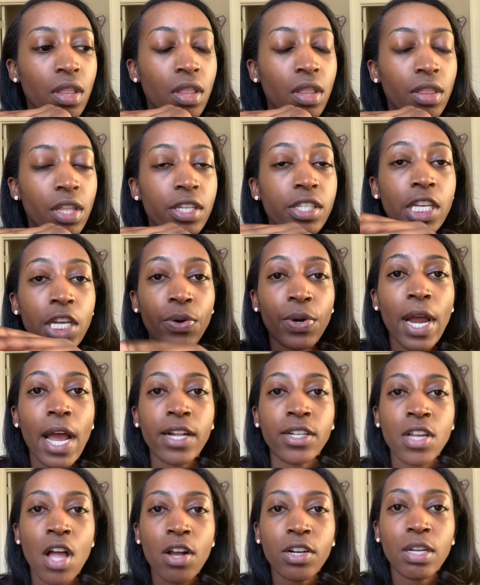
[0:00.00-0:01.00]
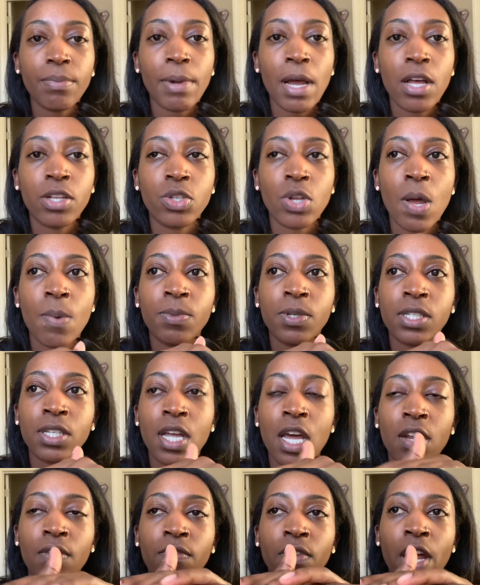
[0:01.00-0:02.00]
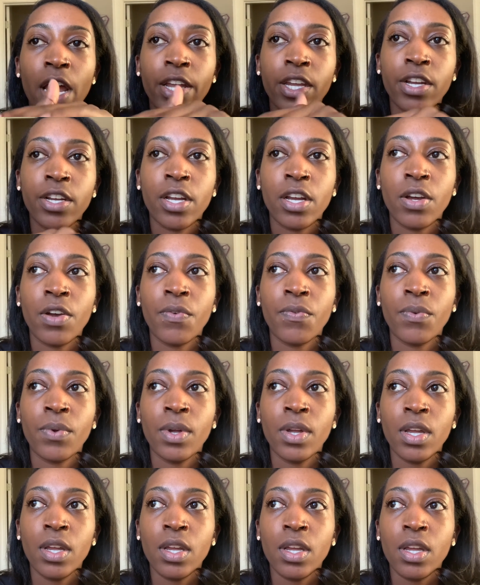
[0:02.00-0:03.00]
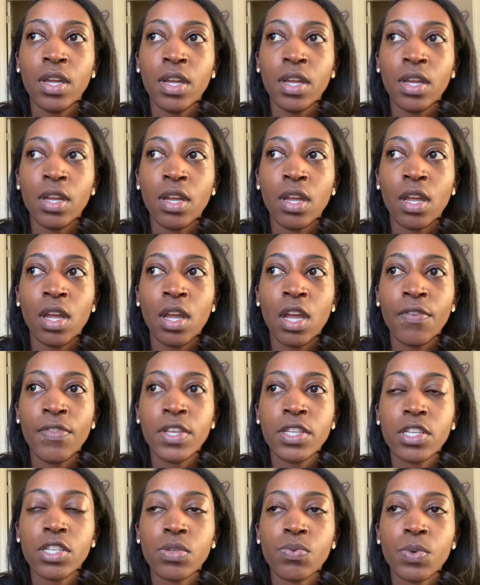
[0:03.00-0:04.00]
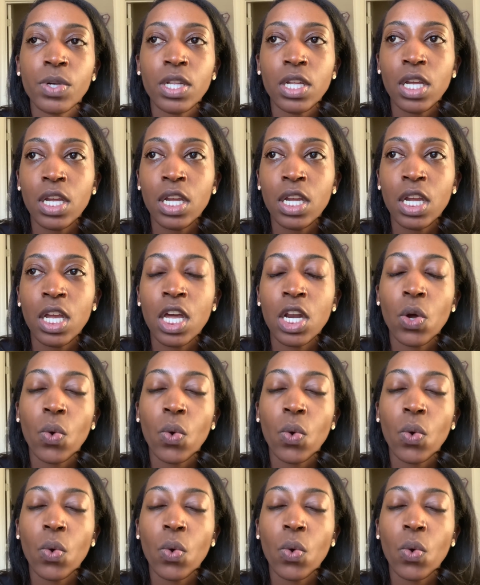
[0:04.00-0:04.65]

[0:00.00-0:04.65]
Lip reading: The Secret had talked about. So I'm just kind of like, you know, if this is really gonna